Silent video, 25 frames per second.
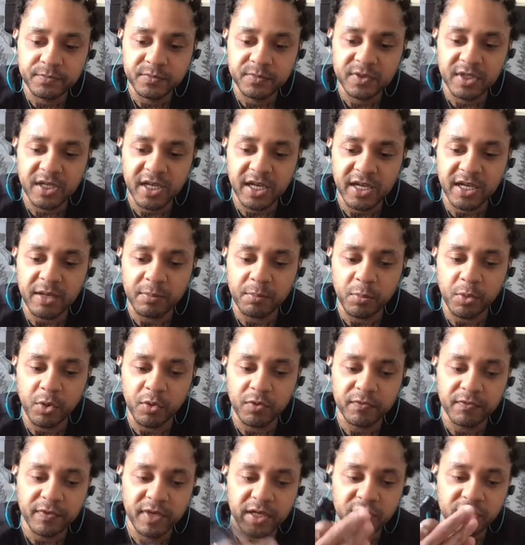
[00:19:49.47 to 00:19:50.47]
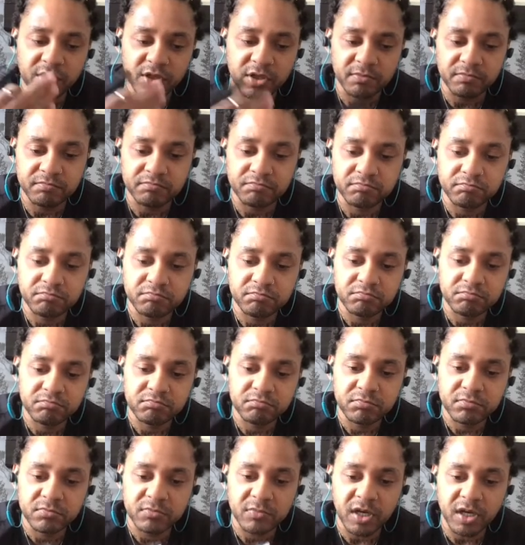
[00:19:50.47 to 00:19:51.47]
connect more with nature.
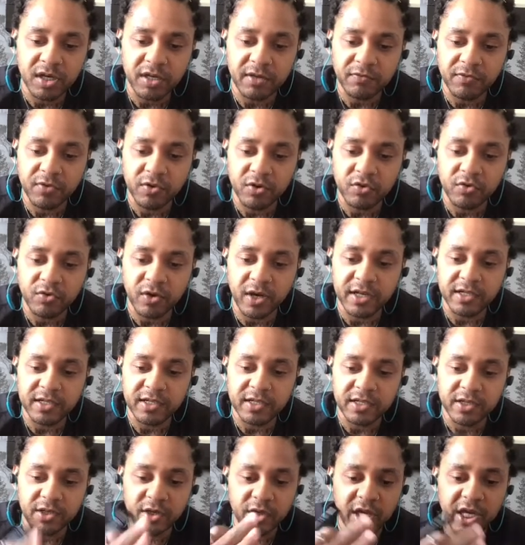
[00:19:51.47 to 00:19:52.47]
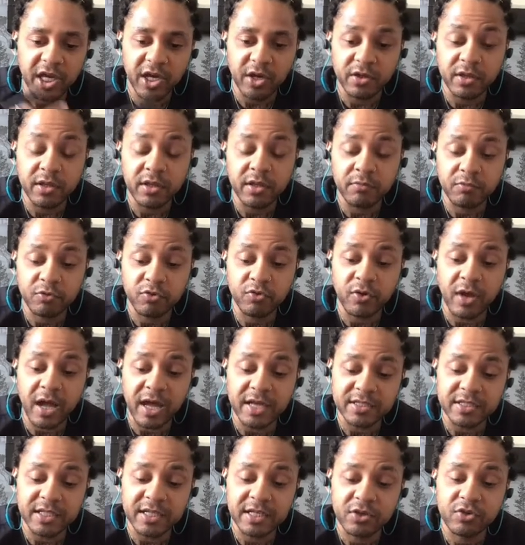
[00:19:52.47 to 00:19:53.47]
And if you're grounded,
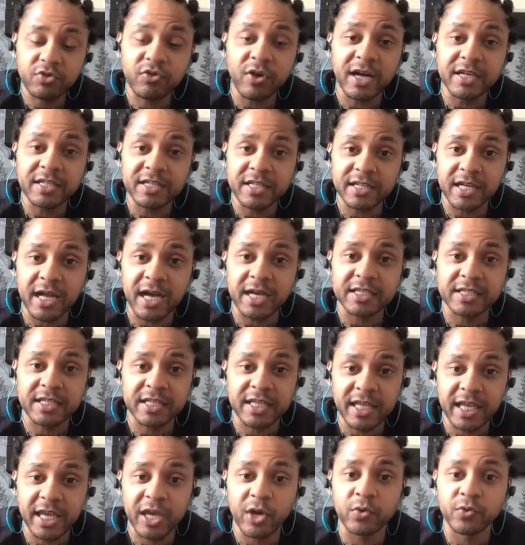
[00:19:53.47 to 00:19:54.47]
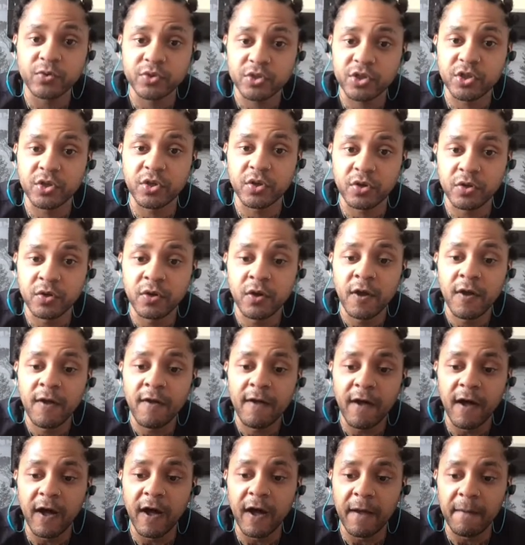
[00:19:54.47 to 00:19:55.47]
grounding actually heals you.
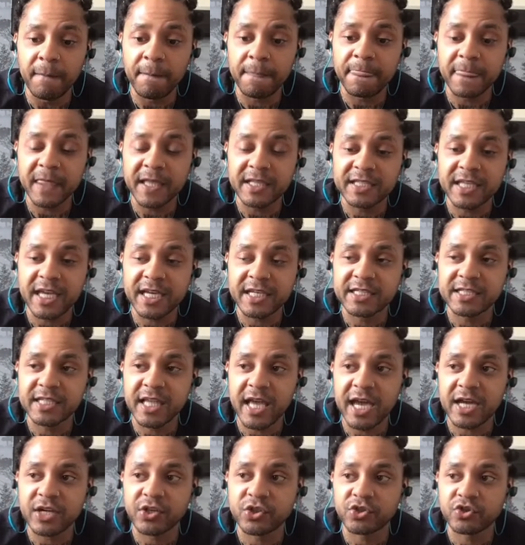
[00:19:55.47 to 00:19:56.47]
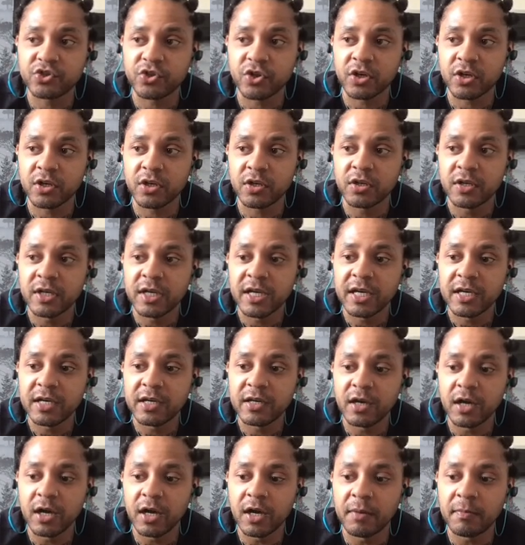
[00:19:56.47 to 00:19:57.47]
It takes the extra
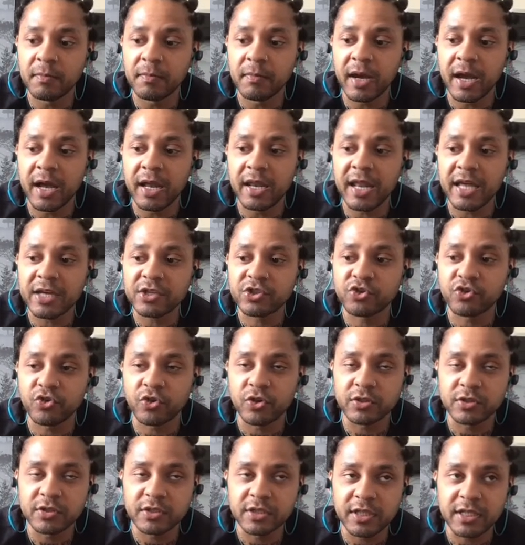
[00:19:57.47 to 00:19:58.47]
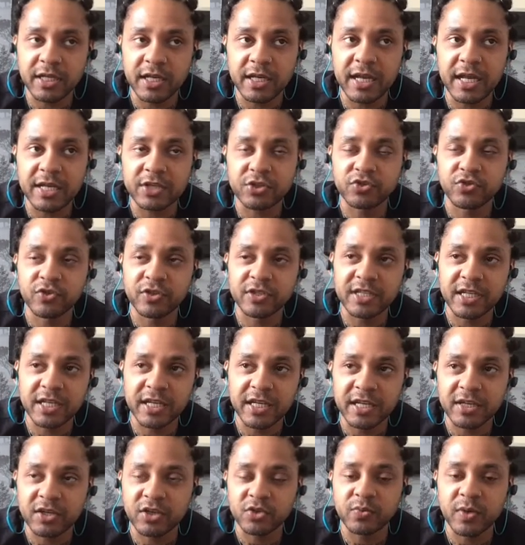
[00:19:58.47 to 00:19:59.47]
electrons and electricity,
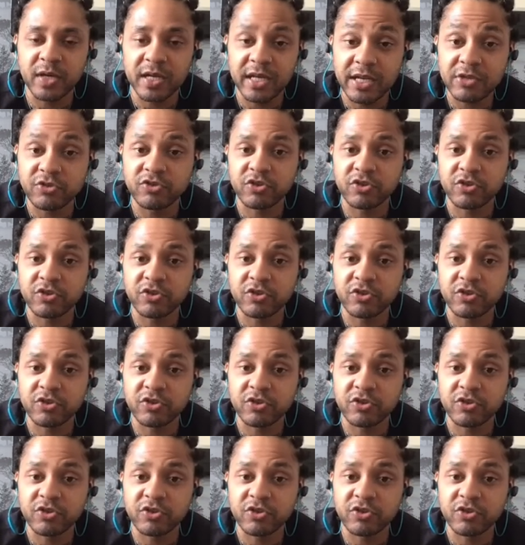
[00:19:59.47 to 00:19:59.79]
because we're